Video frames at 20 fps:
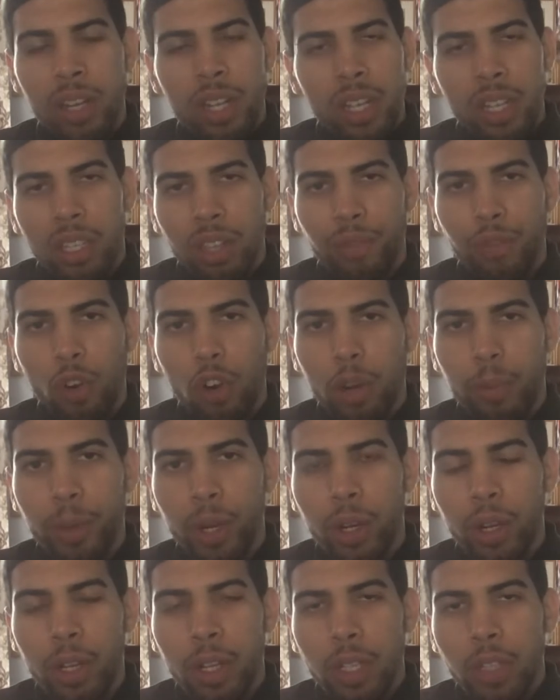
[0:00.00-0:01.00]
he's a
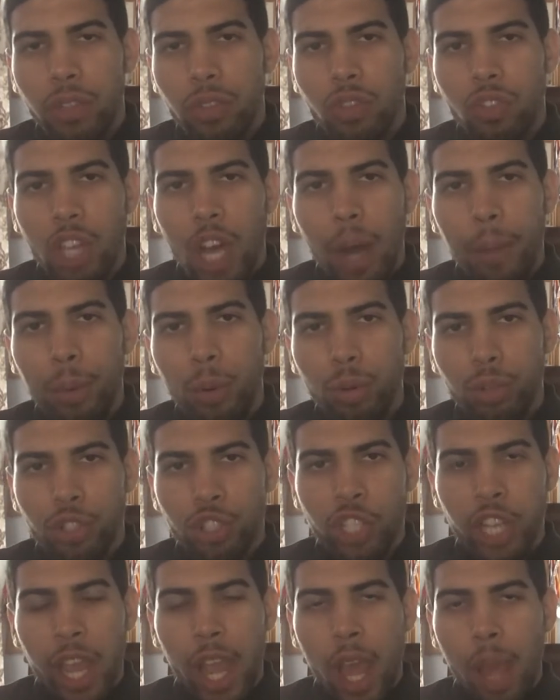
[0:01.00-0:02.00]
former double
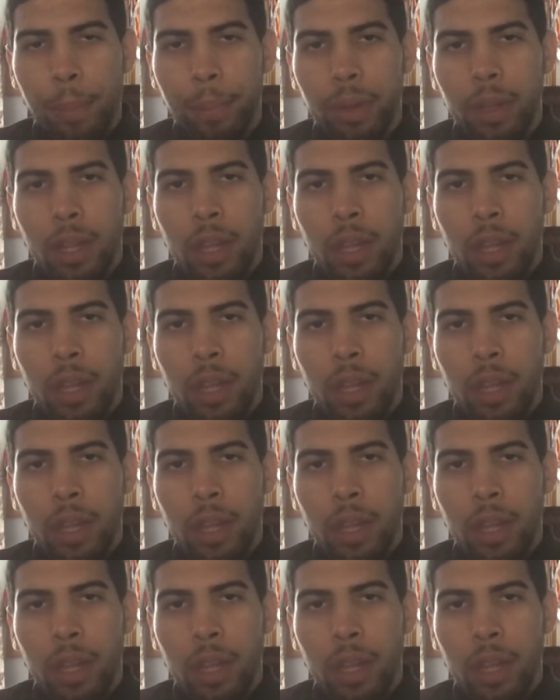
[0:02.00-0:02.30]
champ.